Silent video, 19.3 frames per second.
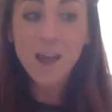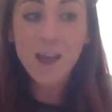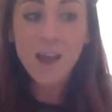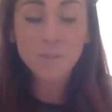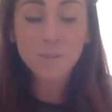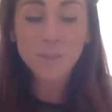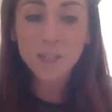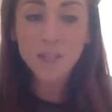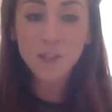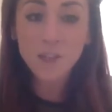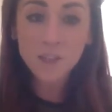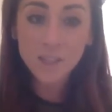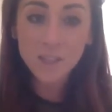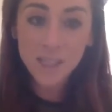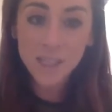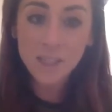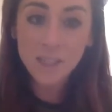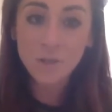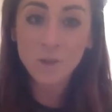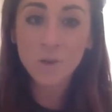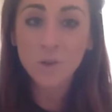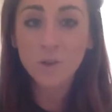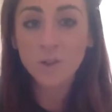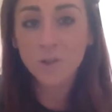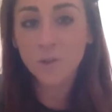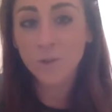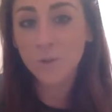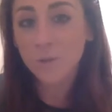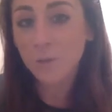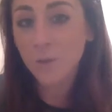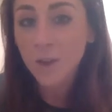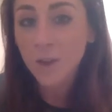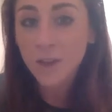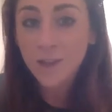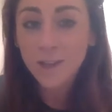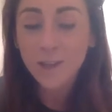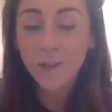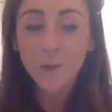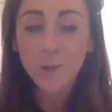did a good detox of,
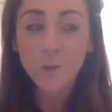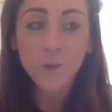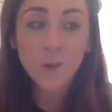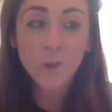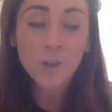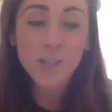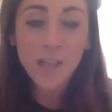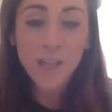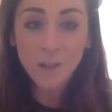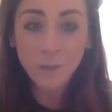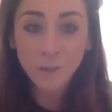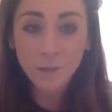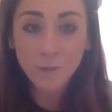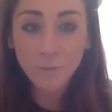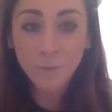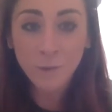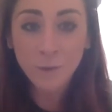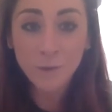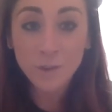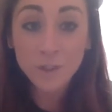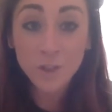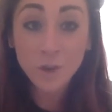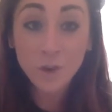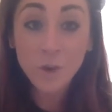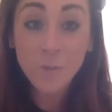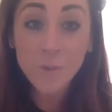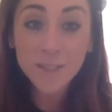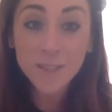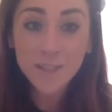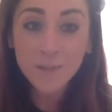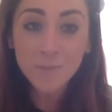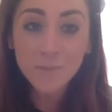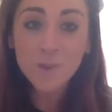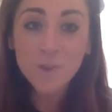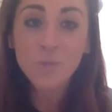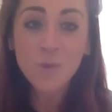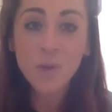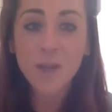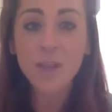you know, good healthy foods, and got myself in
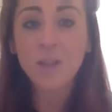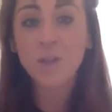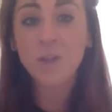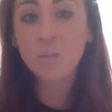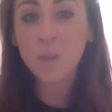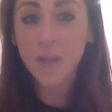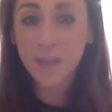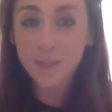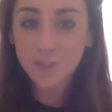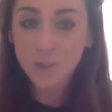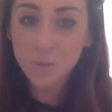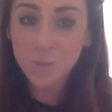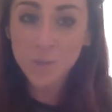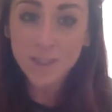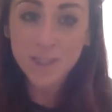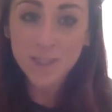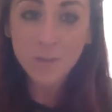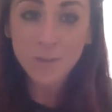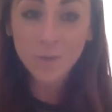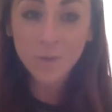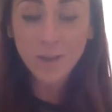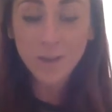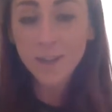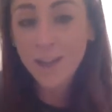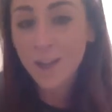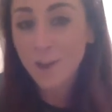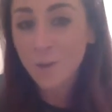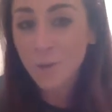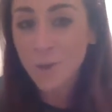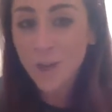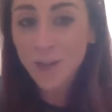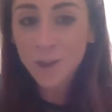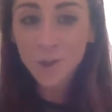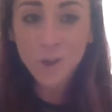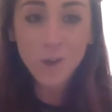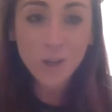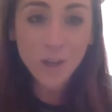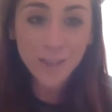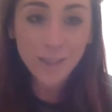a really good place, got myself in really
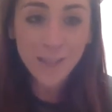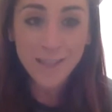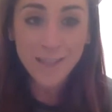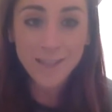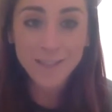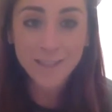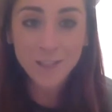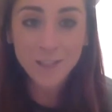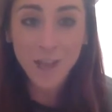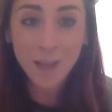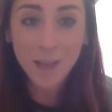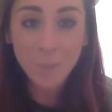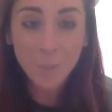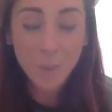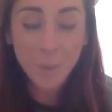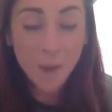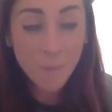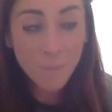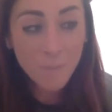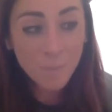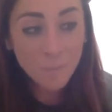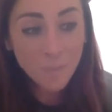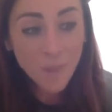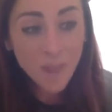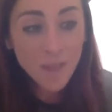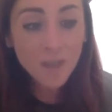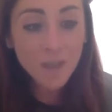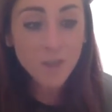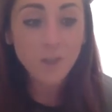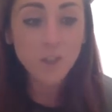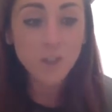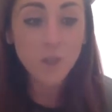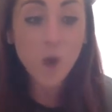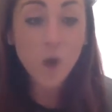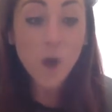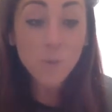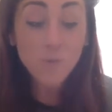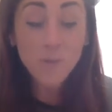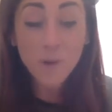good athletic shape. You know, so
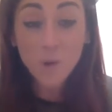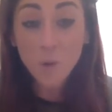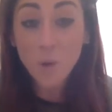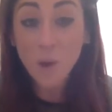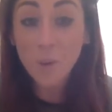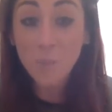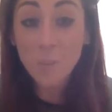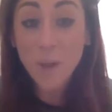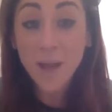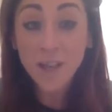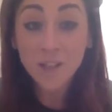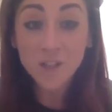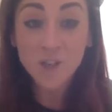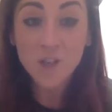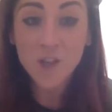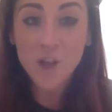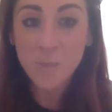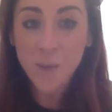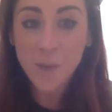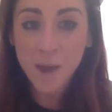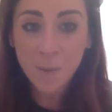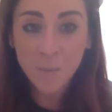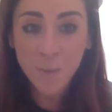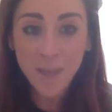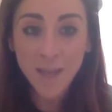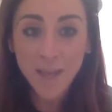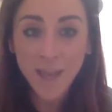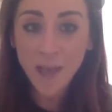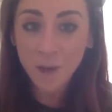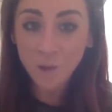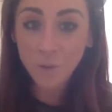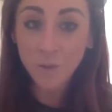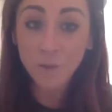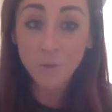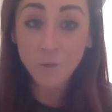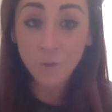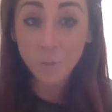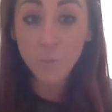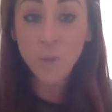I felt quite passionate about being
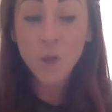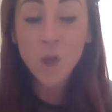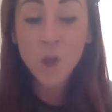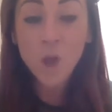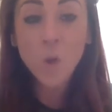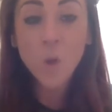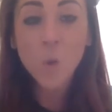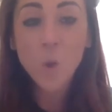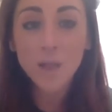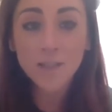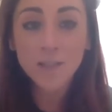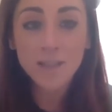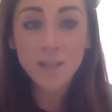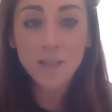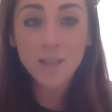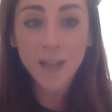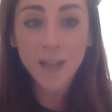healthy from quite a young